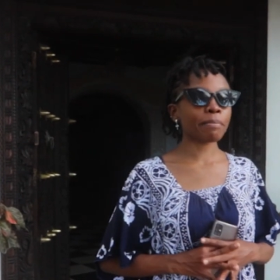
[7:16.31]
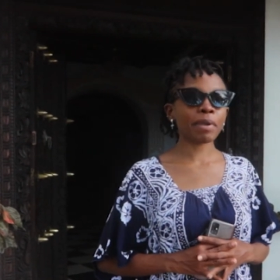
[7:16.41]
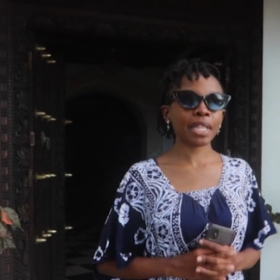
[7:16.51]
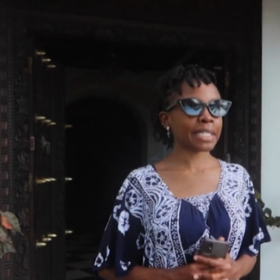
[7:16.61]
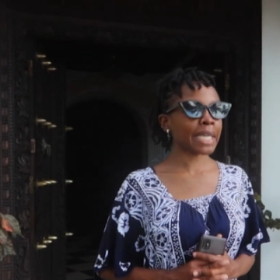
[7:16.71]

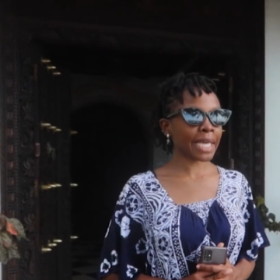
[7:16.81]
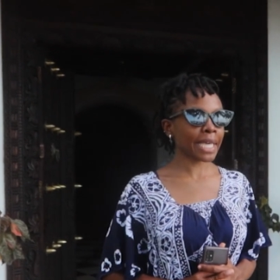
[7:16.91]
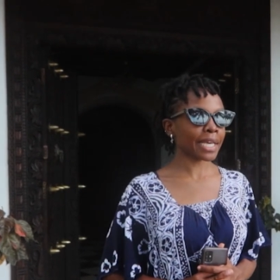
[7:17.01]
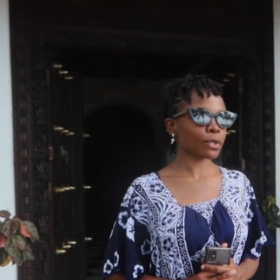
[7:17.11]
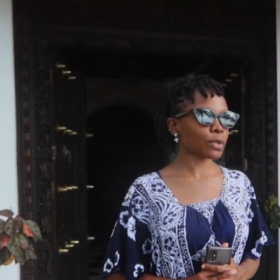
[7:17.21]

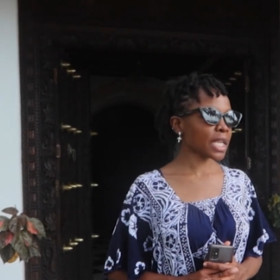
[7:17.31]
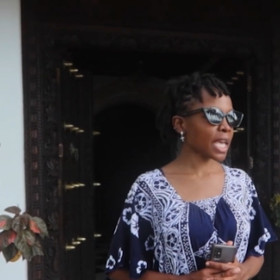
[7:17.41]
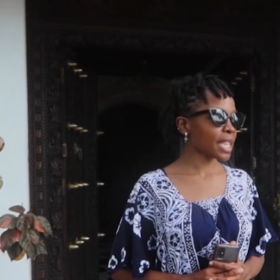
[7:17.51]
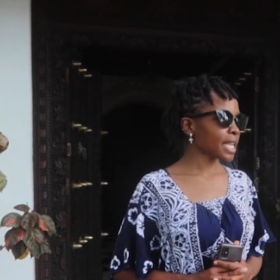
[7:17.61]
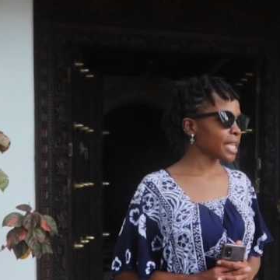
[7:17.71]
breathtaking, to
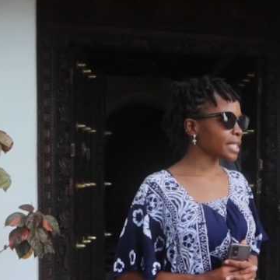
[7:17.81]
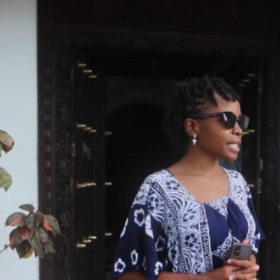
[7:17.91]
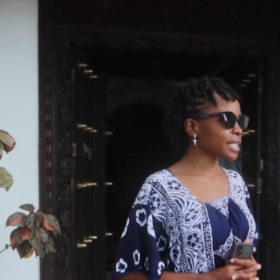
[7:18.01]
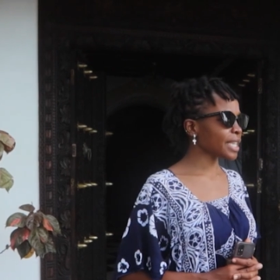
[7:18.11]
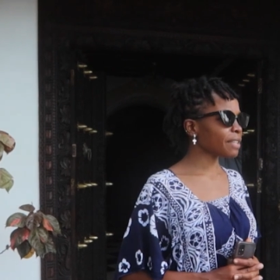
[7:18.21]
say the least.
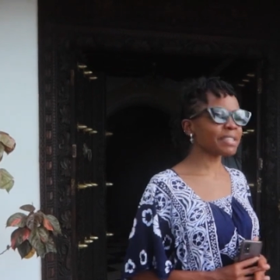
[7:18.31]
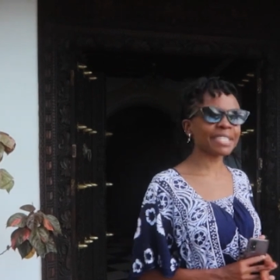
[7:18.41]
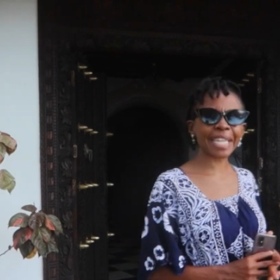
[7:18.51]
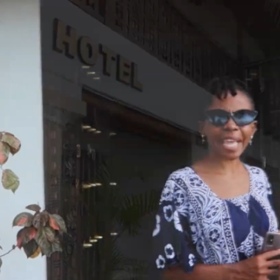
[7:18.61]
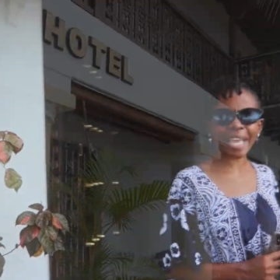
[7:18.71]
It feels like,